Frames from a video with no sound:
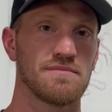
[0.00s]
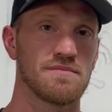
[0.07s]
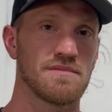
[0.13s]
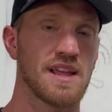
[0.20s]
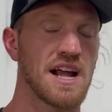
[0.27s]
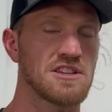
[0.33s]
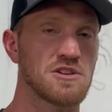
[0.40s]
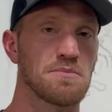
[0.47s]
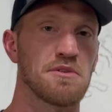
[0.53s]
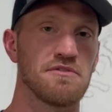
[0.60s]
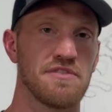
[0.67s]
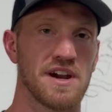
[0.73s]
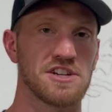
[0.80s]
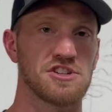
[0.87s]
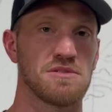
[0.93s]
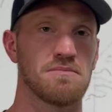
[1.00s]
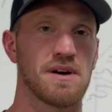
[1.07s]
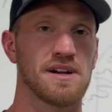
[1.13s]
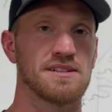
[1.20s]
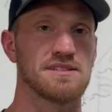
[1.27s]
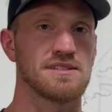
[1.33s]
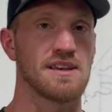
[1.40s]
That's a perfection
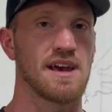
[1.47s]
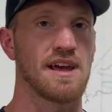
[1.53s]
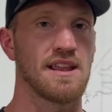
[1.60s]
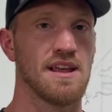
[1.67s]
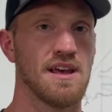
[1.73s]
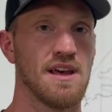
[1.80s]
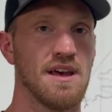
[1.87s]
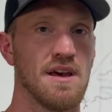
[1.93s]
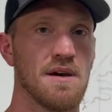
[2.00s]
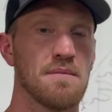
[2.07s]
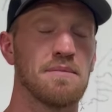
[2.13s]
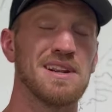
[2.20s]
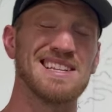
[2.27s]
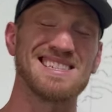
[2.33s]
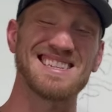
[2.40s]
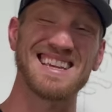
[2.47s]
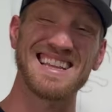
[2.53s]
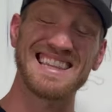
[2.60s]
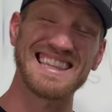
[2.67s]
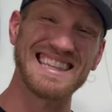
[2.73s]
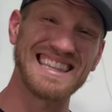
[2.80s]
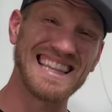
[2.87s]
mindset. But it's
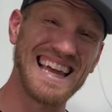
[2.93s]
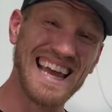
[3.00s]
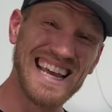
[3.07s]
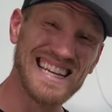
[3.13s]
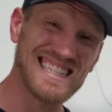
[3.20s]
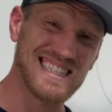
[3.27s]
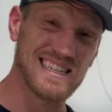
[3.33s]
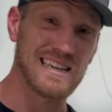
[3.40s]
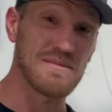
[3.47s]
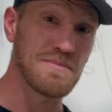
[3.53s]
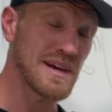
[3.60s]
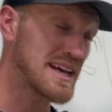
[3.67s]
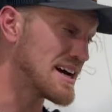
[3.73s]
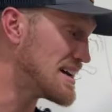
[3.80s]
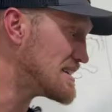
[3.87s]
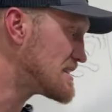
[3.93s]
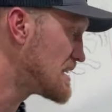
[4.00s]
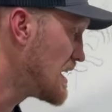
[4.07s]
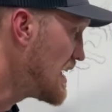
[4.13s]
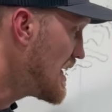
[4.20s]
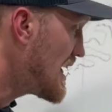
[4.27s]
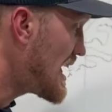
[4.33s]
lazy because
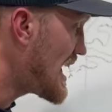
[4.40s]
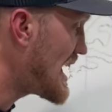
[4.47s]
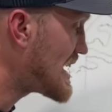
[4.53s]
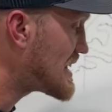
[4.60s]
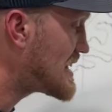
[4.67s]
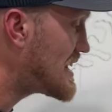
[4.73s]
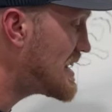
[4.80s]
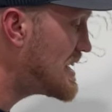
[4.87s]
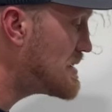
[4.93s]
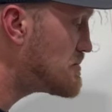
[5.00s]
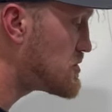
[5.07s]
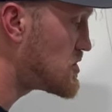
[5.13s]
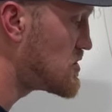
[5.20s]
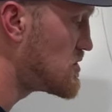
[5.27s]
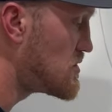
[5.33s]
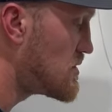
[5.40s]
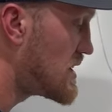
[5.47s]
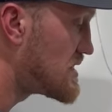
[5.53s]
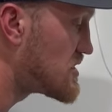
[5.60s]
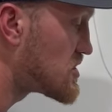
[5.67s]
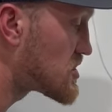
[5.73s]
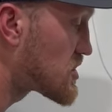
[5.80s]

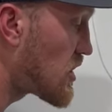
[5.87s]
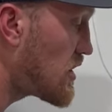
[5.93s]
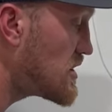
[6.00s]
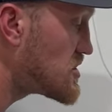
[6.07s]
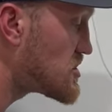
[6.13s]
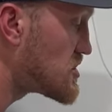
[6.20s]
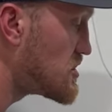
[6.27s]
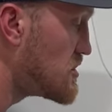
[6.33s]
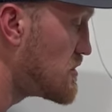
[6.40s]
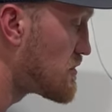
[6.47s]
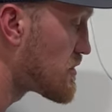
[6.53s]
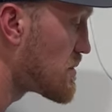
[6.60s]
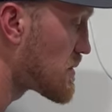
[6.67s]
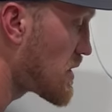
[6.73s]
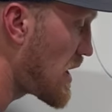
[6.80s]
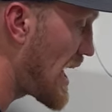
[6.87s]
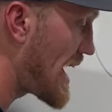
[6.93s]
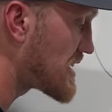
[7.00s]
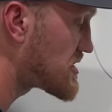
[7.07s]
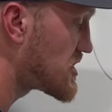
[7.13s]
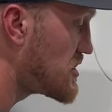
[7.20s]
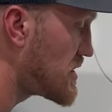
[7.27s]
it discourages you from
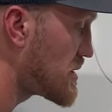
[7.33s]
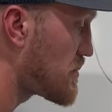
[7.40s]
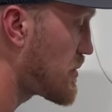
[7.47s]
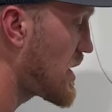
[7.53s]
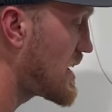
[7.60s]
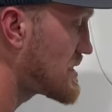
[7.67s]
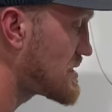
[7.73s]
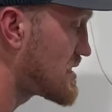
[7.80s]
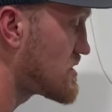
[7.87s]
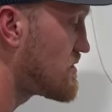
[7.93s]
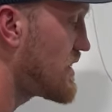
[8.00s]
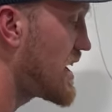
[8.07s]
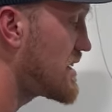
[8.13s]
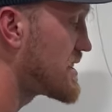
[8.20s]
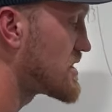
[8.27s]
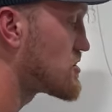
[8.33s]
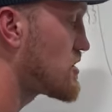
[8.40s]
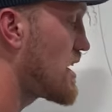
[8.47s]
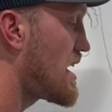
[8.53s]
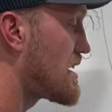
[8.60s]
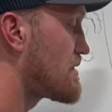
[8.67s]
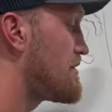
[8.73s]
executing the process, failing,
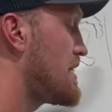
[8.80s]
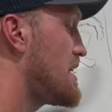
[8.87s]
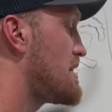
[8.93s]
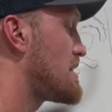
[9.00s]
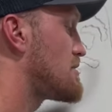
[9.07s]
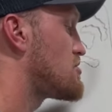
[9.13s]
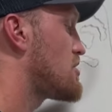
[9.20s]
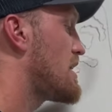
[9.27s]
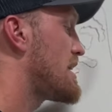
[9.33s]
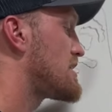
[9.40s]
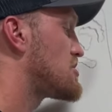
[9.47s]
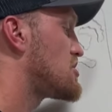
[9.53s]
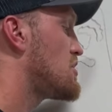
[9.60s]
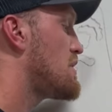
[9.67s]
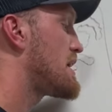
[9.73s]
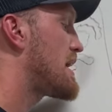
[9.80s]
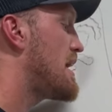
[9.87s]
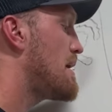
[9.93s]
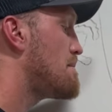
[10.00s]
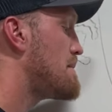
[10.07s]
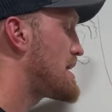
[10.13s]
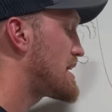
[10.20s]
trying, showing
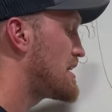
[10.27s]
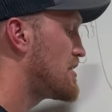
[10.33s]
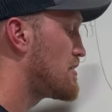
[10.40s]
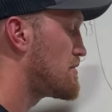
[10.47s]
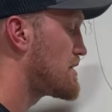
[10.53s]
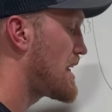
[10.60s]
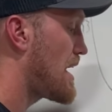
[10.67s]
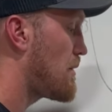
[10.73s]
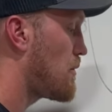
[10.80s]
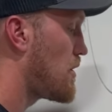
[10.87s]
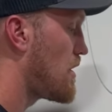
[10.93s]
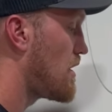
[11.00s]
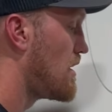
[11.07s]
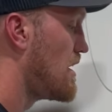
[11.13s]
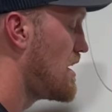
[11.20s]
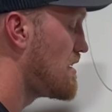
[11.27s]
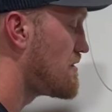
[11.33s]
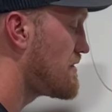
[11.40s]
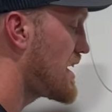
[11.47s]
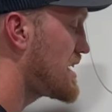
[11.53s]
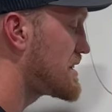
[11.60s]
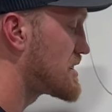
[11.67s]
up, making it over that wall.
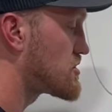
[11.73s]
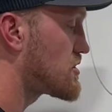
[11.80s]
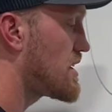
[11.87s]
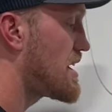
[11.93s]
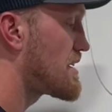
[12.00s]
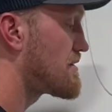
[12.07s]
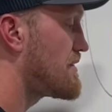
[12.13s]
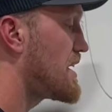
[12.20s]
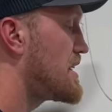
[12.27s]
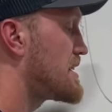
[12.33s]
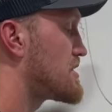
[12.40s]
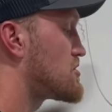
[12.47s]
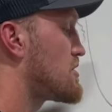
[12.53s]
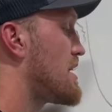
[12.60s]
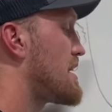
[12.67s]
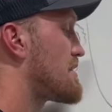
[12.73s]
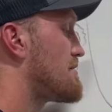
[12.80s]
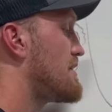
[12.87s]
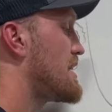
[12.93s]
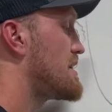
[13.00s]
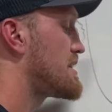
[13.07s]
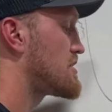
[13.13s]
Failing, trying,
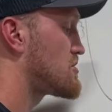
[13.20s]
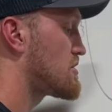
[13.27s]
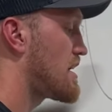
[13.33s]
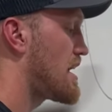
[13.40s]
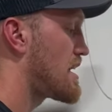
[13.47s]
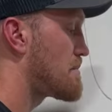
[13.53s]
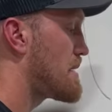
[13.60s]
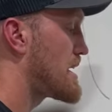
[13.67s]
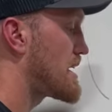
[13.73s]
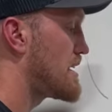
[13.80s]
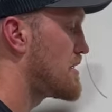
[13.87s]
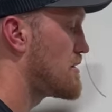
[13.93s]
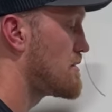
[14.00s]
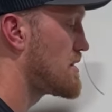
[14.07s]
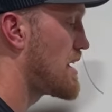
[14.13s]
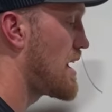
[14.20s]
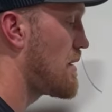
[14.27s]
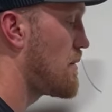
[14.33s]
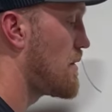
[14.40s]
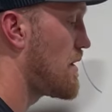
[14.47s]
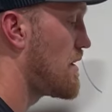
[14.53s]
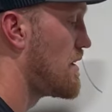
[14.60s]
making it over
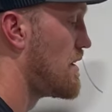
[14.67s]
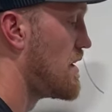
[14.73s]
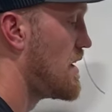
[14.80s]
that wall.